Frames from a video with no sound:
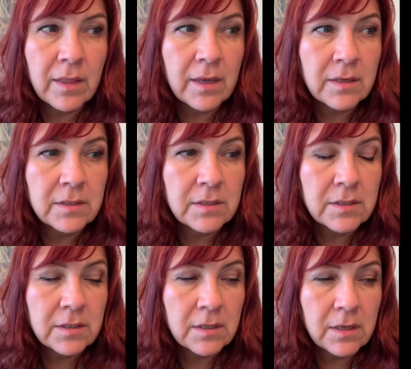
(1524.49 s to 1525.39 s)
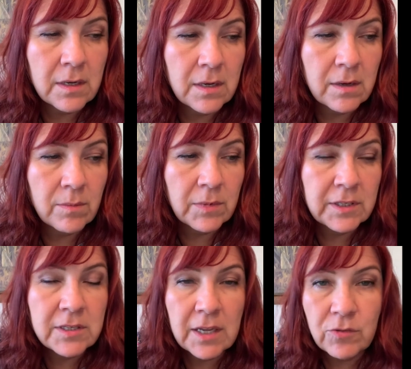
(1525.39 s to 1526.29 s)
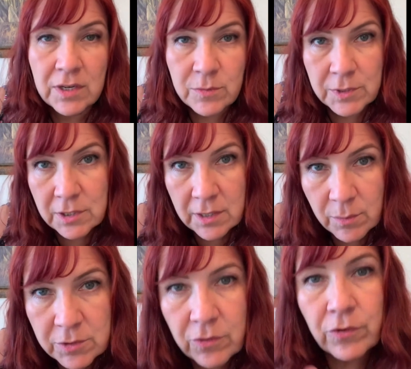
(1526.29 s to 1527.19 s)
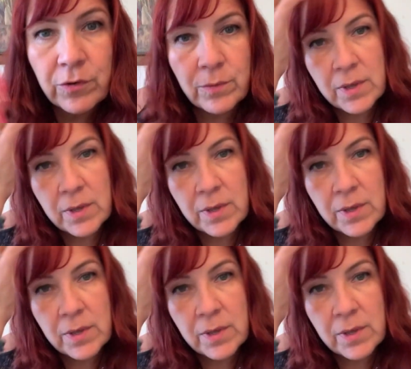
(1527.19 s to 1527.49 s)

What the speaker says: that lets that transmission come through.